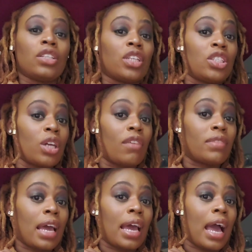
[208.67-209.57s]
judging off
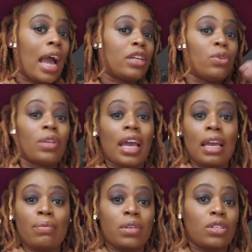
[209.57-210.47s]
that, I knew the
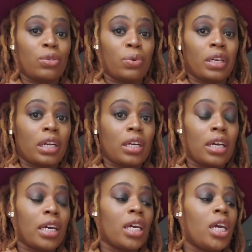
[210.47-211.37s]
8 wouldn't do any
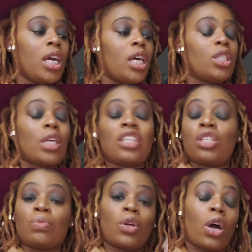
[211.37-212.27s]
good. So I
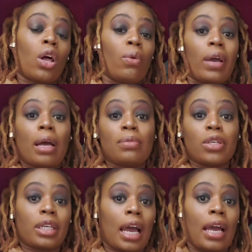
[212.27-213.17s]
just went all the way up to
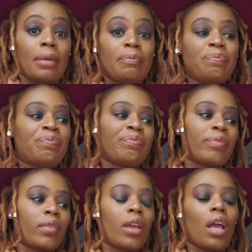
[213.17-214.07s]
a 9.
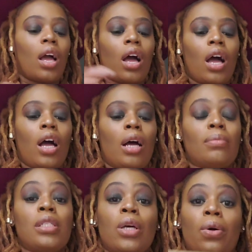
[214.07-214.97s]

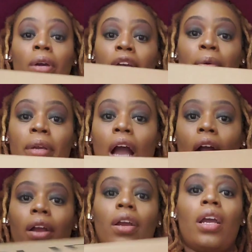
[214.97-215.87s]
So here we
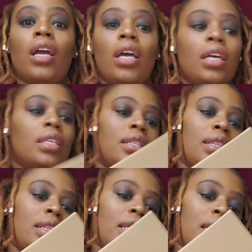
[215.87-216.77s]
are.
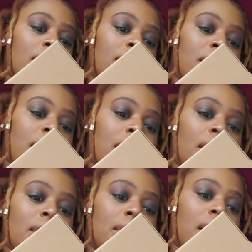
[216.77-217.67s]
This
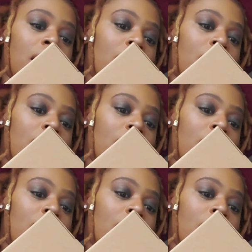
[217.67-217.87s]
is